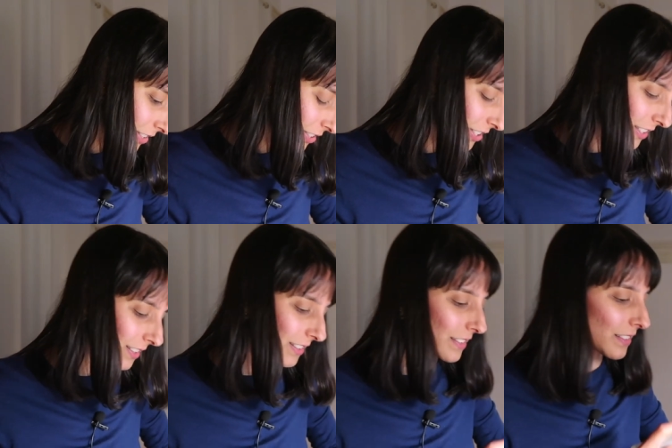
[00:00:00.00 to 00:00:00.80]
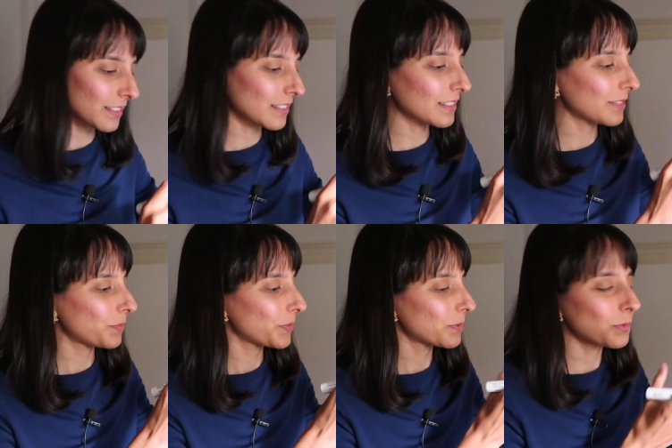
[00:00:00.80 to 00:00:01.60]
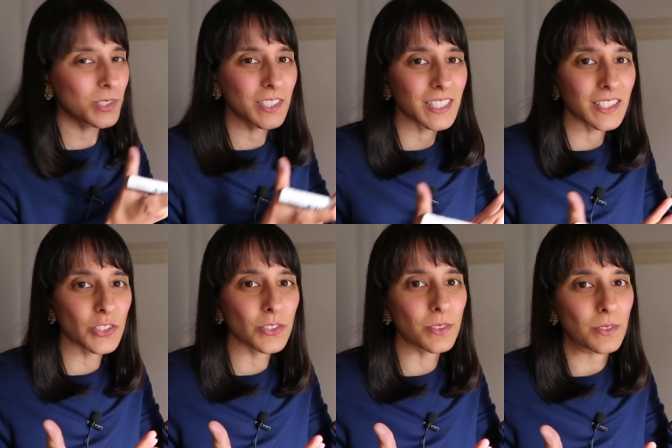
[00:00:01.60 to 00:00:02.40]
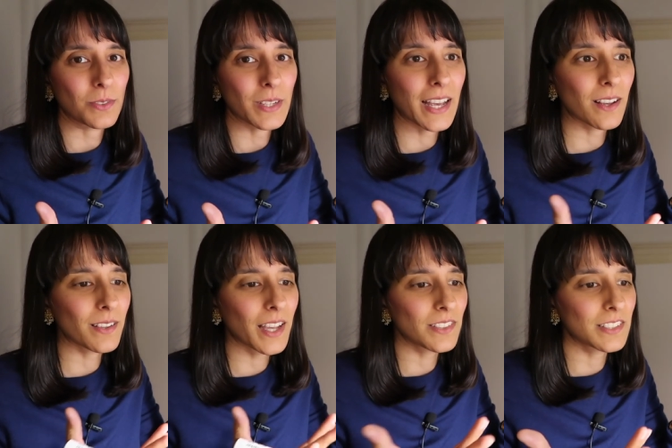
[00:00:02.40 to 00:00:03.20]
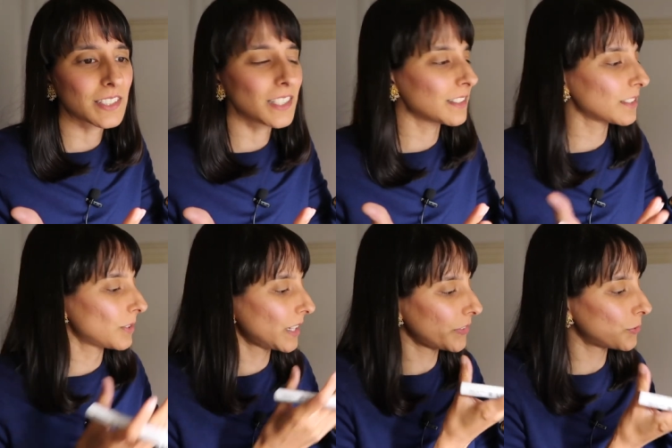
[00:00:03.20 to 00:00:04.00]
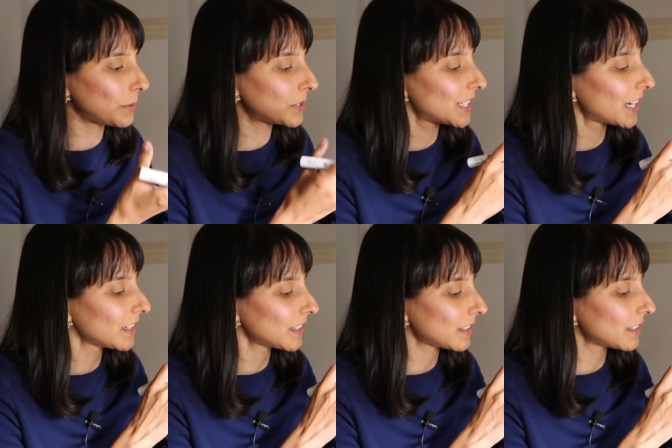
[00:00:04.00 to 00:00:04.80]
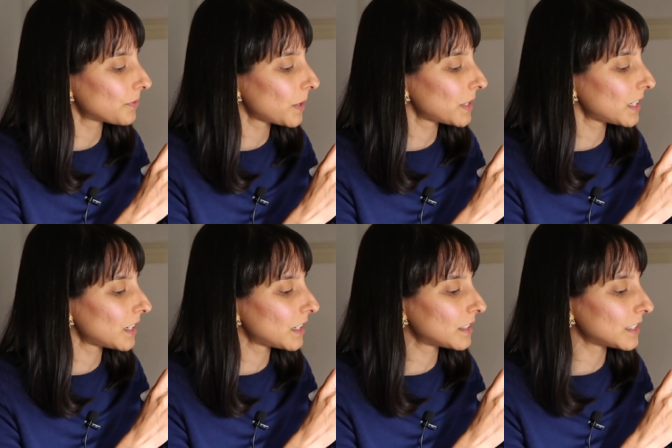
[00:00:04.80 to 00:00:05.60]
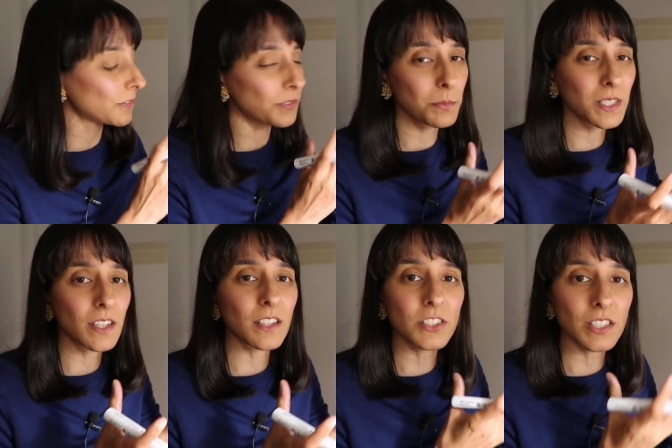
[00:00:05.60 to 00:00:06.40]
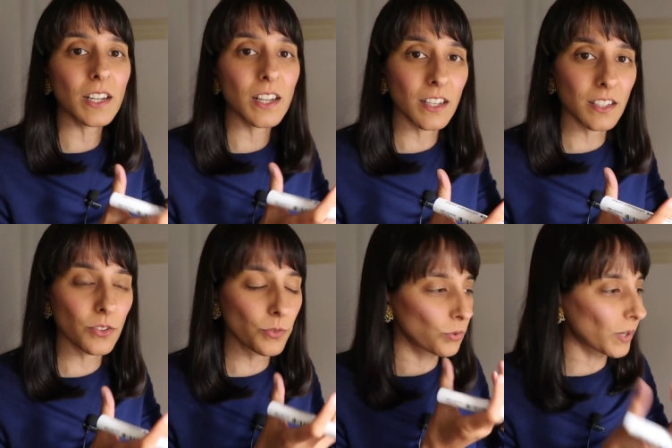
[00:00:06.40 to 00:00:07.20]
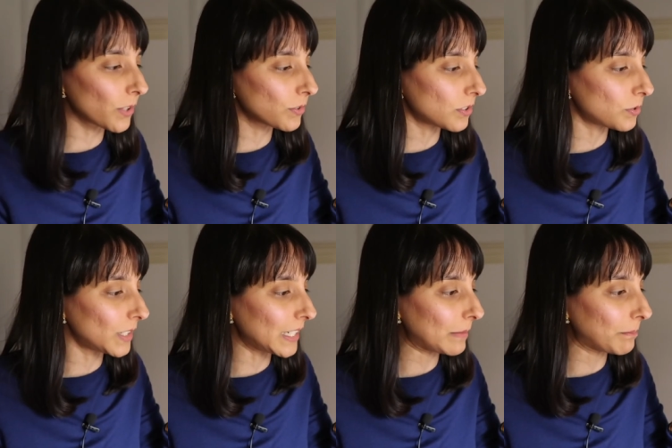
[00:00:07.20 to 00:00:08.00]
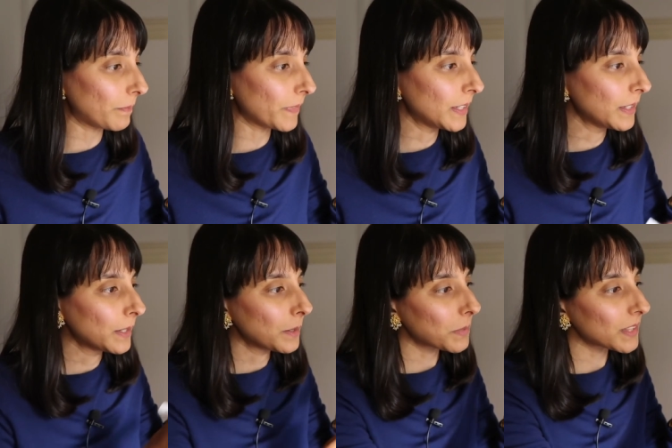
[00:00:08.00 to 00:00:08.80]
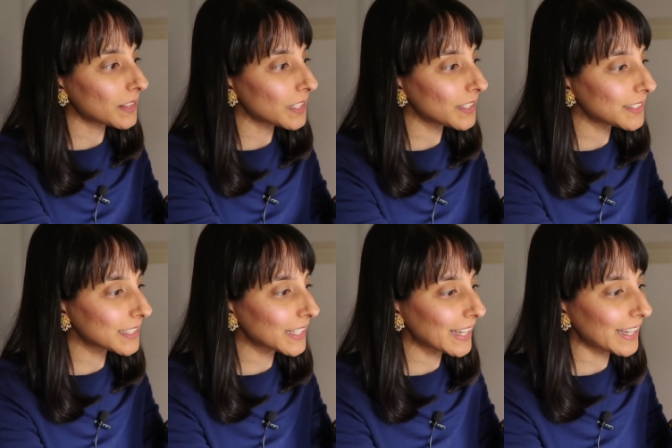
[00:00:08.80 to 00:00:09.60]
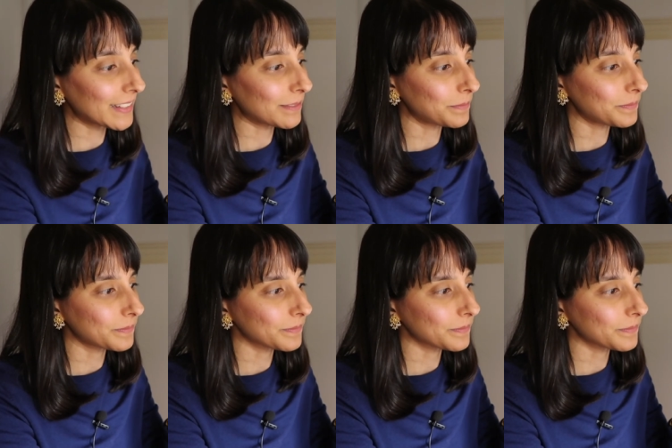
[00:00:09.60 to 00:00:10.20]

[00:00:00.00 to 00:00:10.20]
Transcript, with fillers: She doesn't, what's she going to do? How, how is she going to ground the dream? She can't. That's feminine energy. Feminine energy can't ground a dream. But these can.